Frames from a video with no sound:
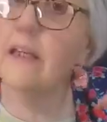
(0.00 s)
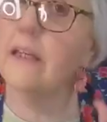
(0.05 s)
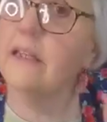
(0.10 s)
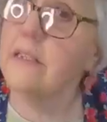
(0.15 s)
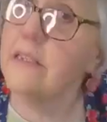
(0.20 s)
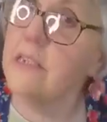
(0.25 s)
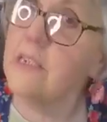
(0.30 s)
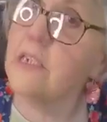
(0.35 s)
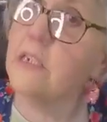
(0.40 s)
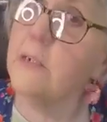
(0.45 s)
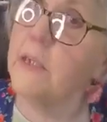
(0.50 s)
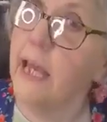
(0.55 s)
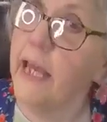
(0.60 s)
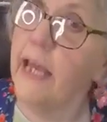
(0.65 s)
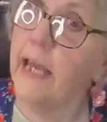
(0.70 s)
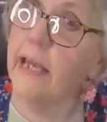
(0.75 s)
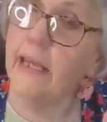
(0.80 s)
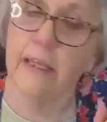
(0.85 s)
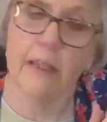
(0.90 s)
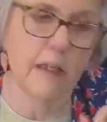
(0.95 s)
is
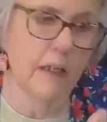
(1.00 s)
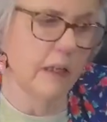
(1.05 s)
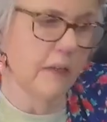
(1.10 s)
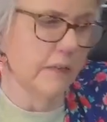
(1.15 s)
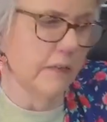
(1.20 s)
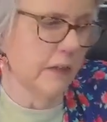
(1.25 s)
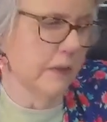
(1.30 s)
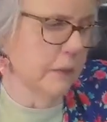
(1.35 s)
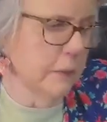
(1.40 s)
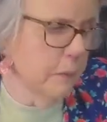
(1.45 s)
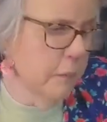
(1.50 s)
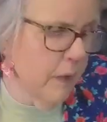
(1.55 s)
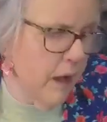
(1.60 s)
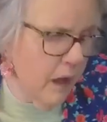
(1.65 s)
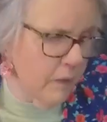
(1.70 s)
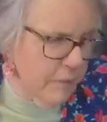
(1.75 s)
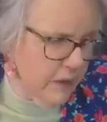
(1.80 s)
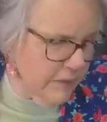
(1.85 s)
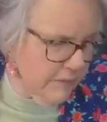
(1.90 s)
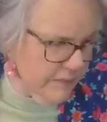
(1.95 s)
today. The little
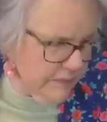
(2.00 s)
mama